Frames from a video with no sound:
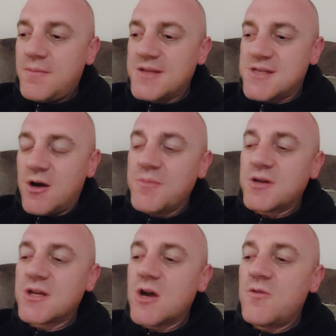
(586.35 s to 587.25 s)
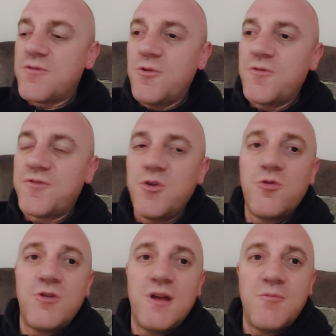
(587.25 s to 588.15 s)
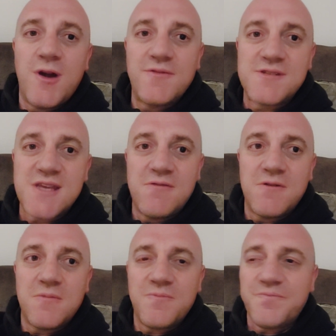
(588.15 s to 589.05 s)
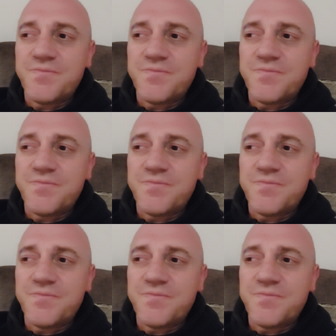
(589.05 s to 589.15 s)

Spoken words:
Listen, I'm going to go for Fury in round 7,